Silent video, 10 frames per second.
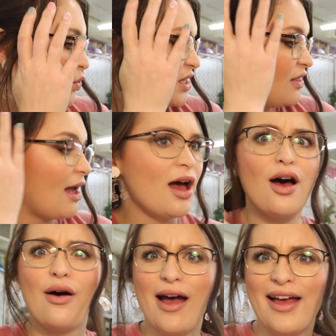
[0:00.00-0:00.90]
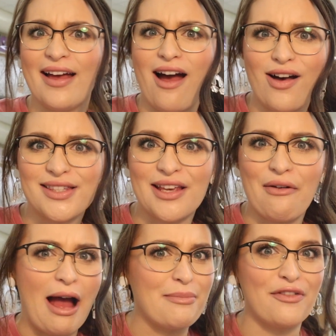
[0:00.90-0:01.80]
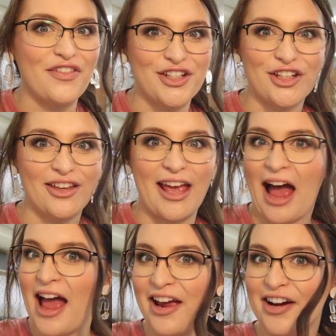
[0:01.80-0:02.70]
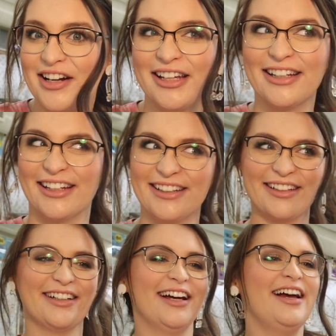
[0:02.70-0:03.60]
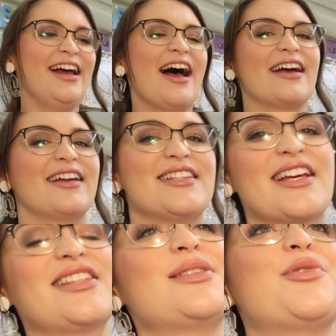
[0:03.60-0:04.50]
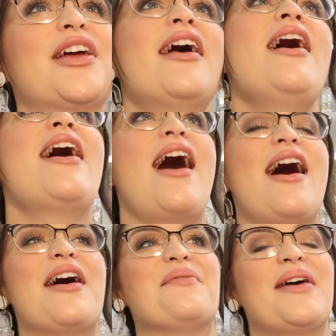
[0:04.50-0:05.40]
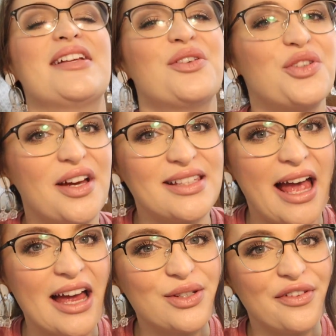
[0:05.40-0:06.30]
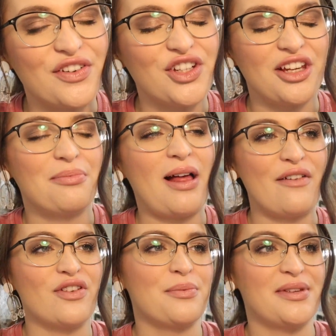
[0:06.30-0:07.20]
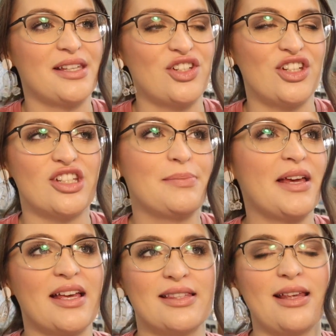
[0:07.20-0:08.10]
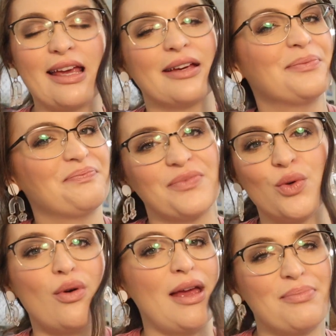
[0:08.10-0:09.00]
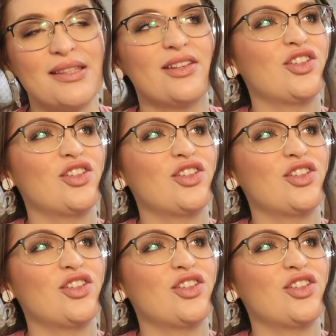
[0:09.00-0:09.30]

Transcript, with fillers: We did that. Oh, also, I'm officially hired. I got a text this morning. I told you guys I had to officially apply for the position, just because like the way my